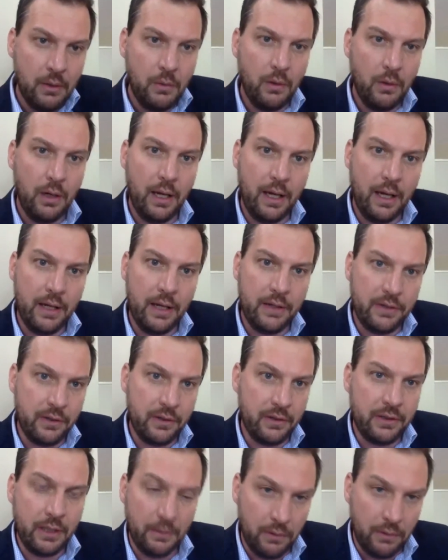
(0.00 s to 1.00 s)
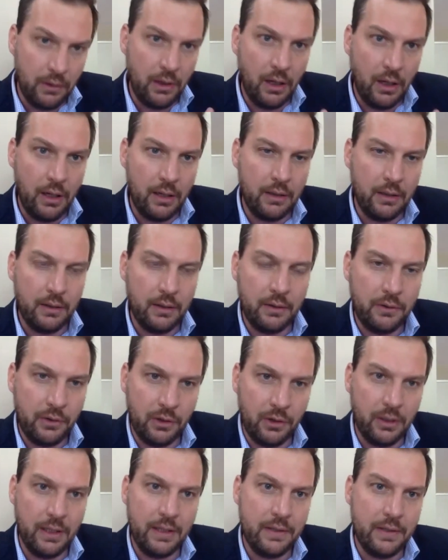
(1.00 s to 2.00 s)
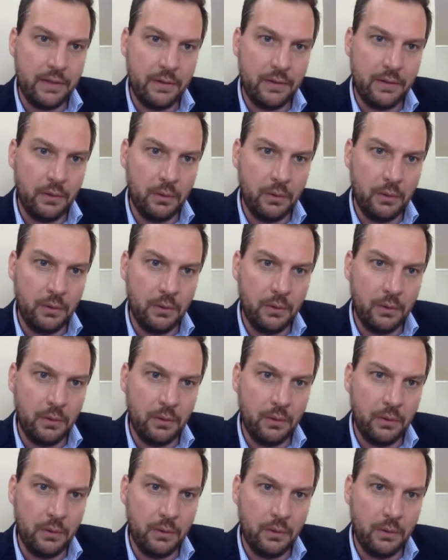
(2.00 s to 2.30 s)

whereas civil law attorneys